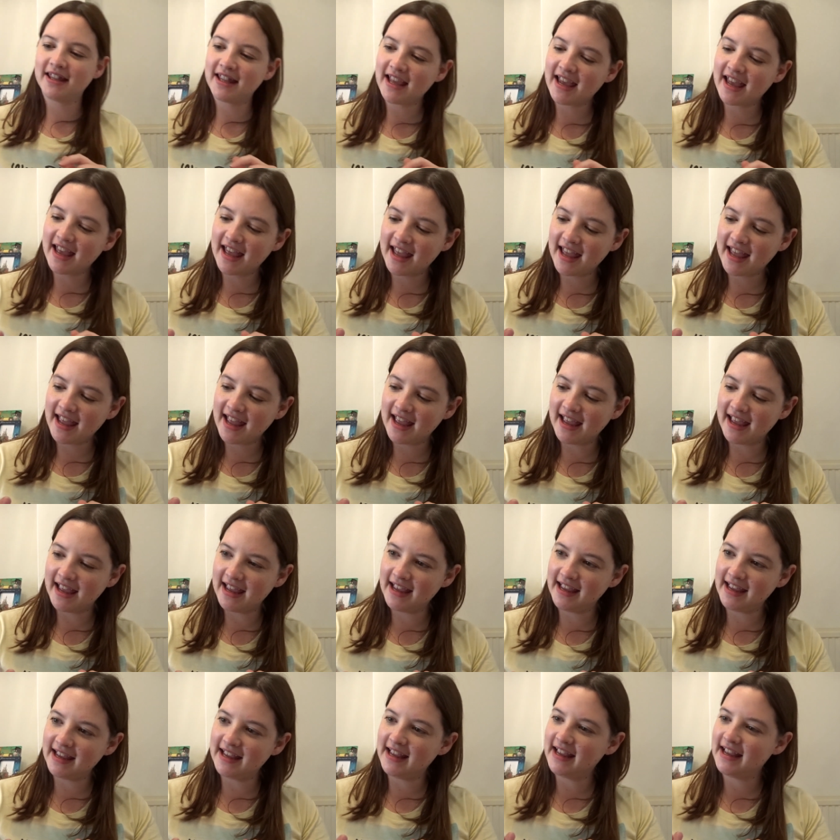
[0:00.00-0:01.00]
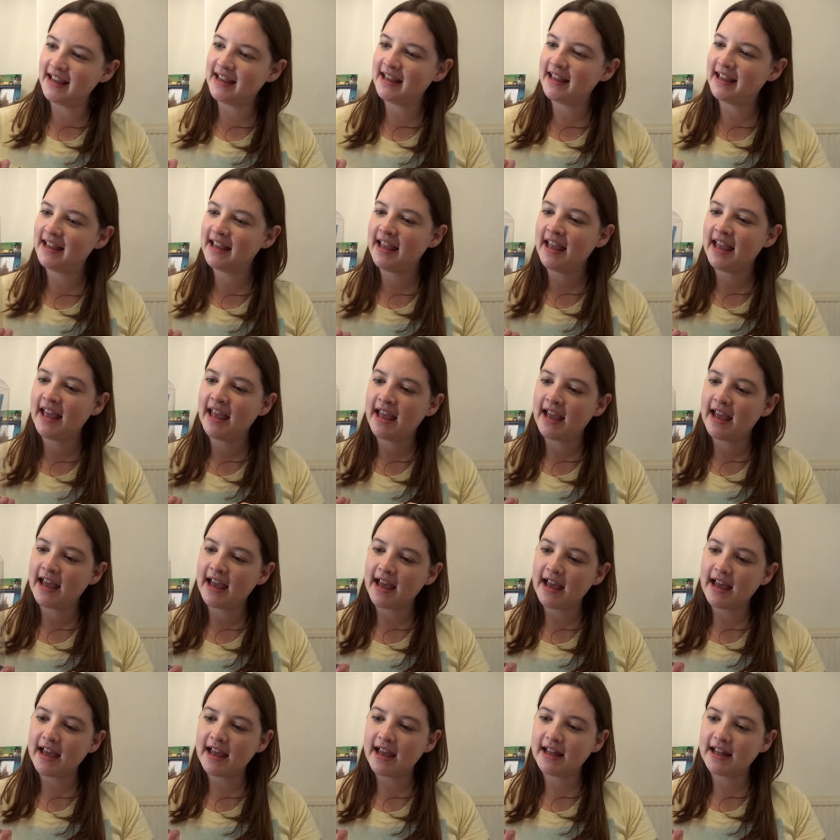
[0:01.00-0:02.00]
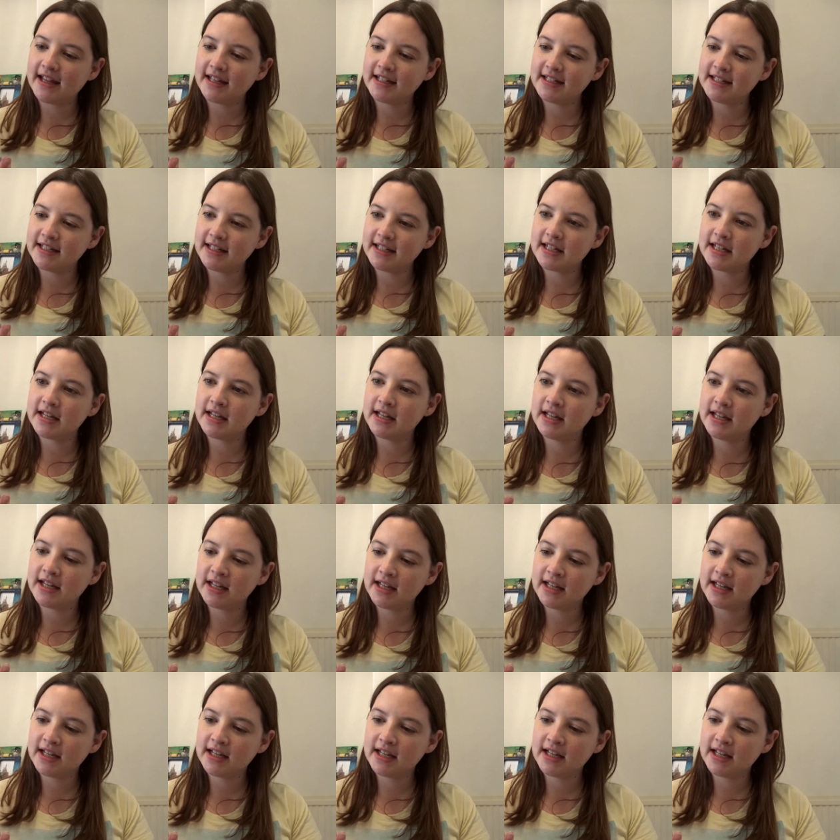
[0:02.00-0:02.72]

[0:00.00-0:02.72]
they? And